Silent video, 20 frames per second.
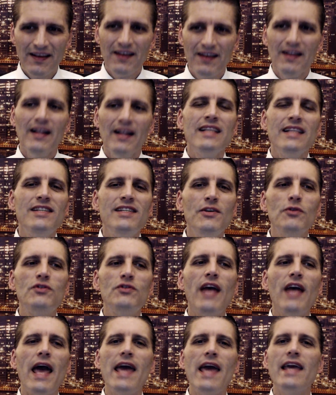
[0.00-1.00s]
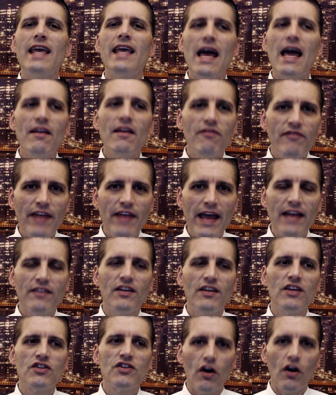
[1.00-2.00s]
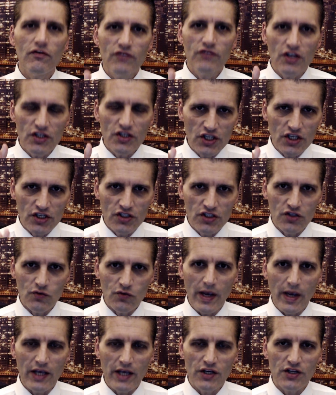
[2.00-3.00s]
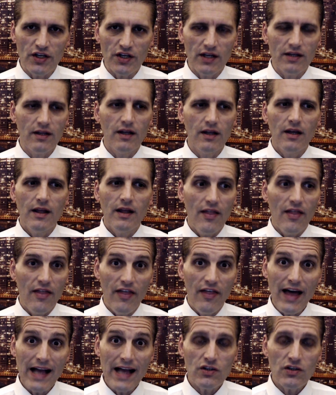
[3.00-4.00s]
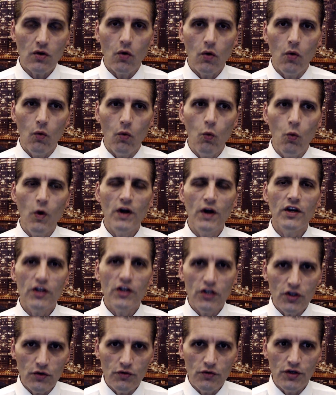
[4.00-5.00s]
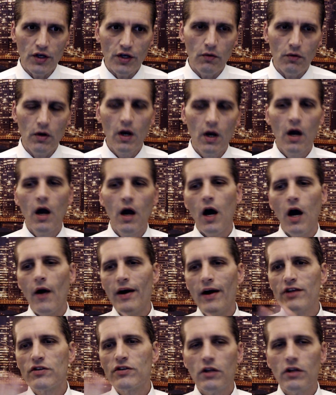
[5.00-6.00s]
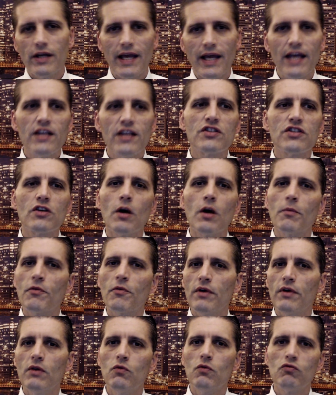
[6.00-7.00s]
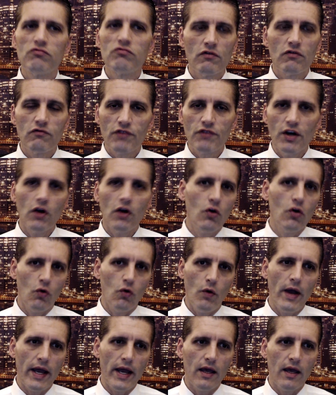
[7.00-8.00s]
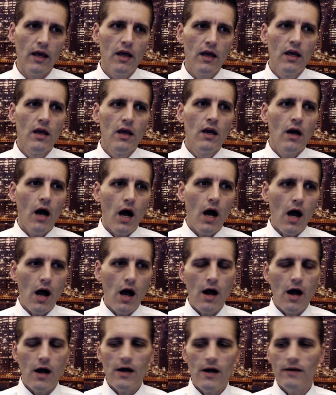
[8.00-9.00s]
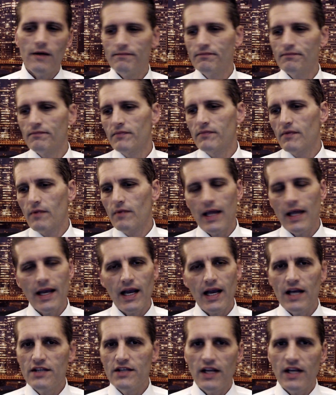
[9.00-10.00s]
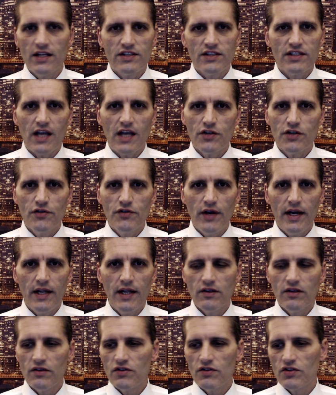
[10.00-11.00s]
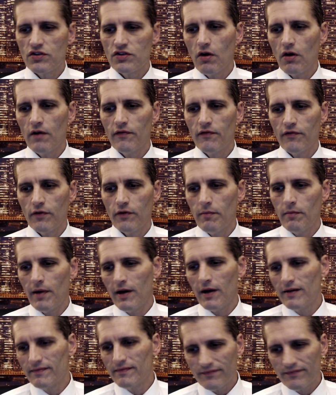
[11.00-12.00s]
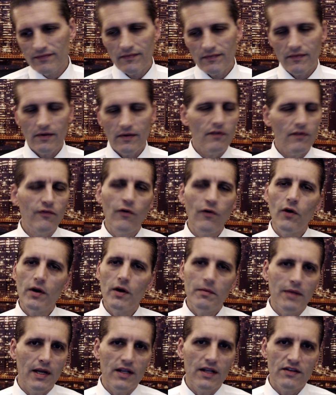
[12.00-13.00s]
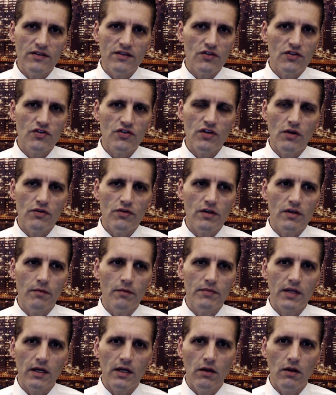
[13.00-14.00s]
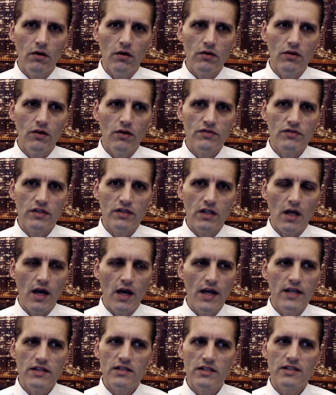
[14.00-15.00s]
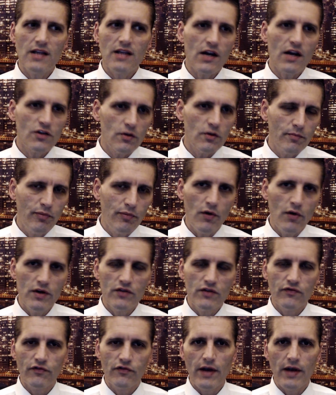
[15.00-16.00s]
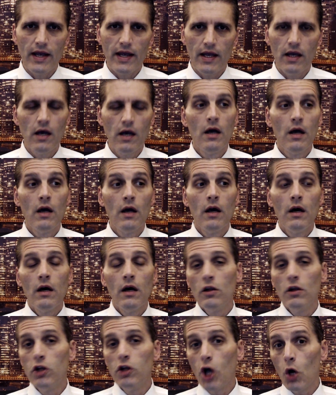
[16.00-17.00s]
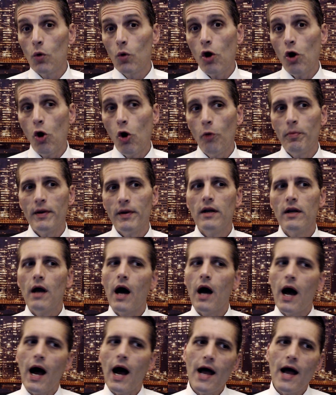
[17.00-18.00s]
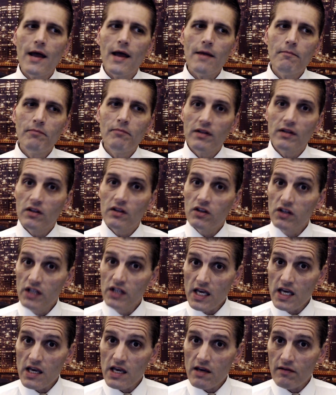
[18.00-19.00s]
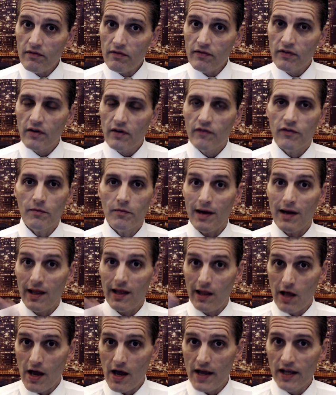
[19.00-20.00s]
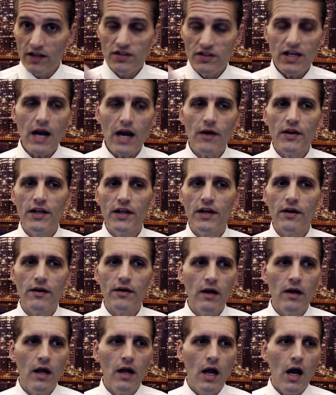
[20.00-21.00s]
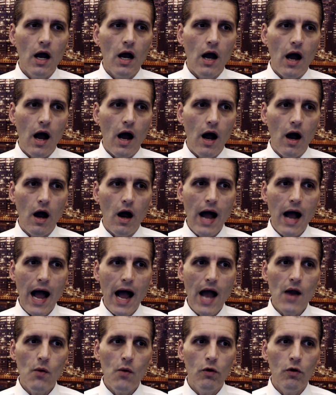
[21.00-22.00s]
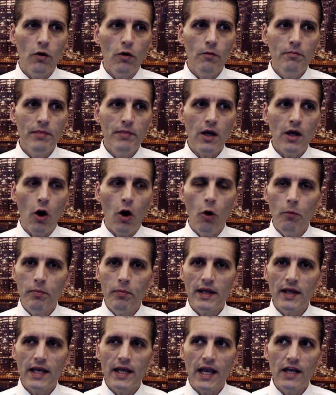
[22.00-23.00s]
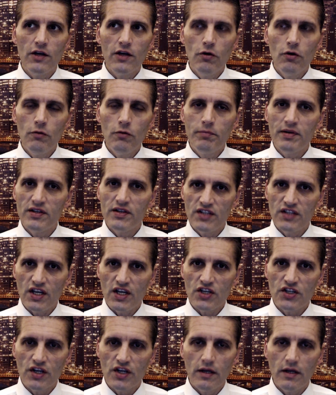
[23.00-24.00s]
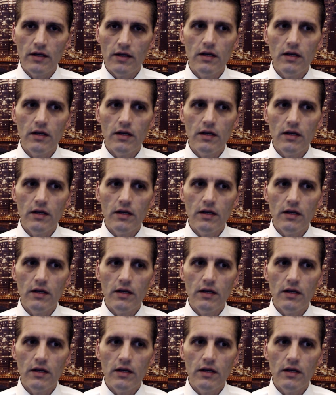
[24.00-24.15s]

you take advantage of the situation. That's what you do. All right, so look, in summary, real quick, uh, like I said, stock trading doesn't start for about 40 minutes or so, something along those lines. Stocks are poised for a lower open. I believe for my Lions out here, uh, I will be opening a new position,